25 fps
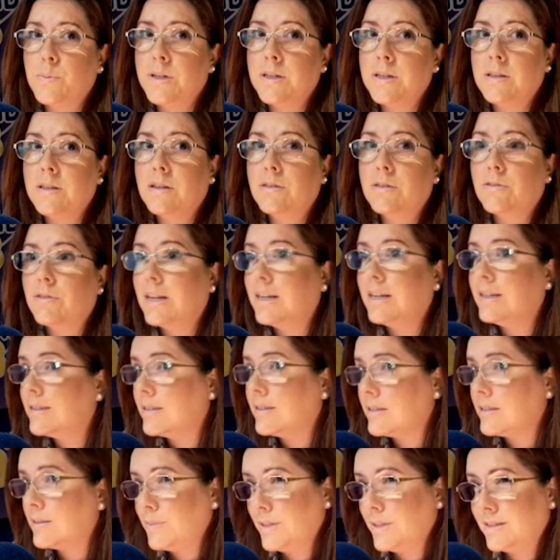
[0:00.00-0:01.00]
Yeah, it's one of the
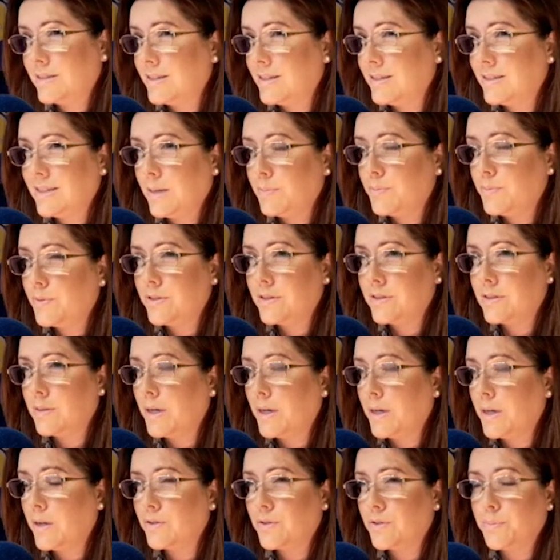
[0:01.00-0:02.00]
greatest
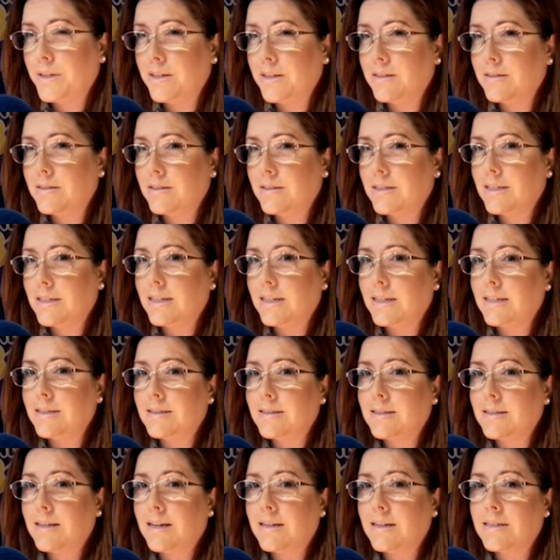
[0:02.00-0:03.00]
misconceptions about
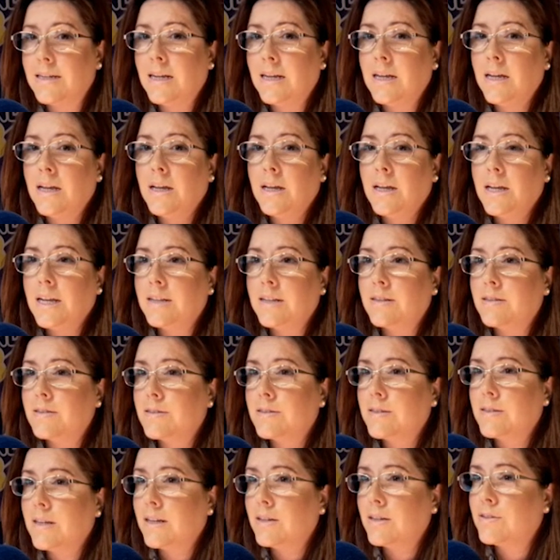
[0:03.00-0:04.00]
obesity is that
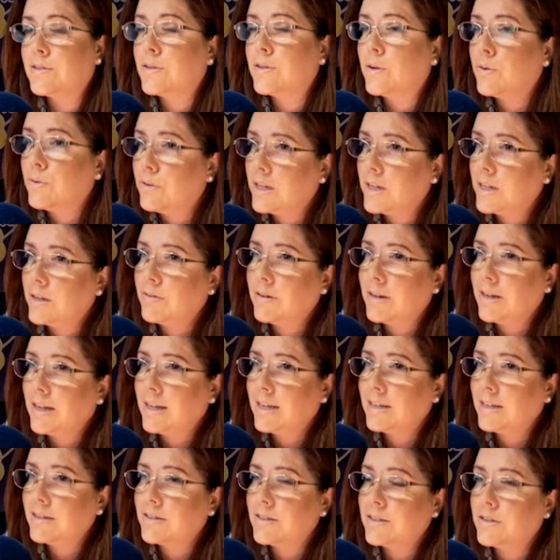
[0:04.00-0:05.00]
it's solely
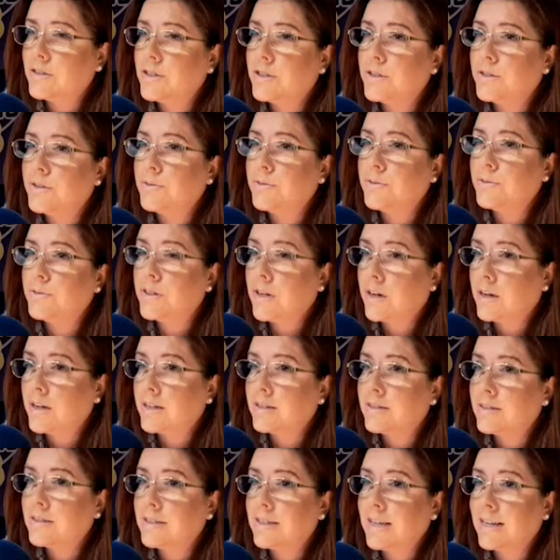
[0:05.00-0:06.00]
related to
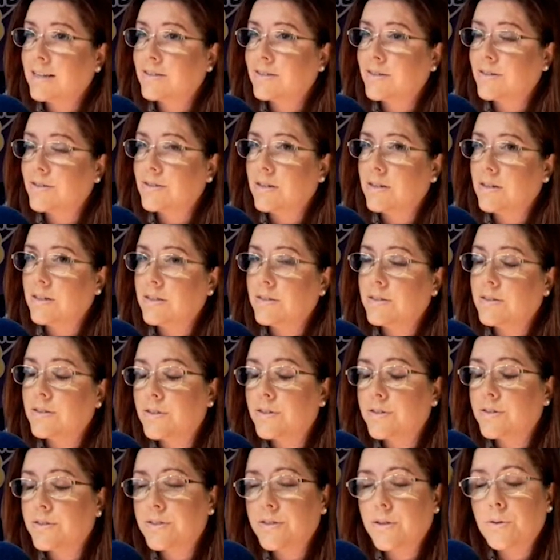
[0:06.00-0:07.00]
diet and
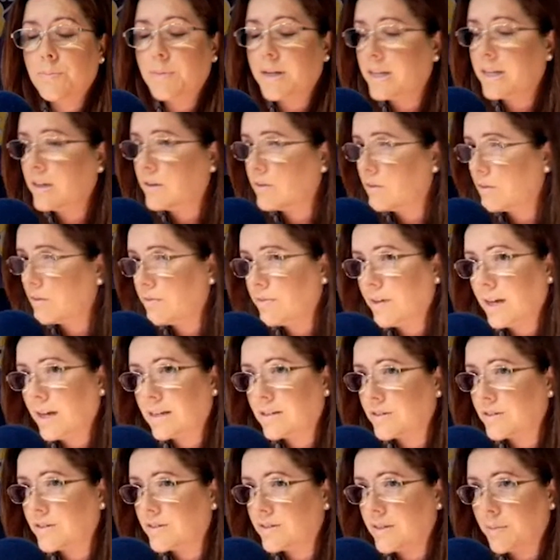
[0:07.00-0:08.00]
exercise. There's so many other
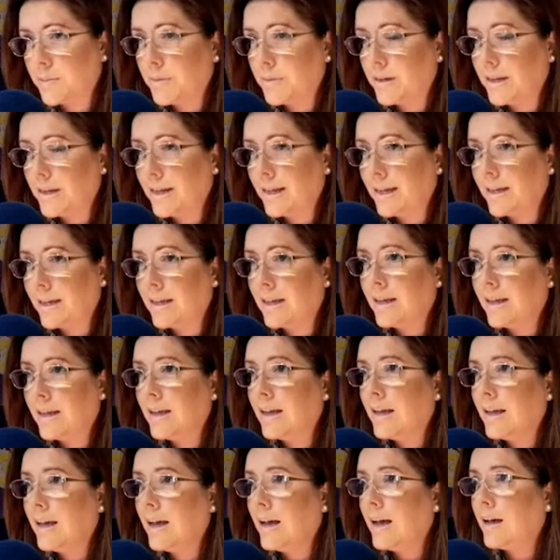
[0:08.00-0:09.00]
factors at play.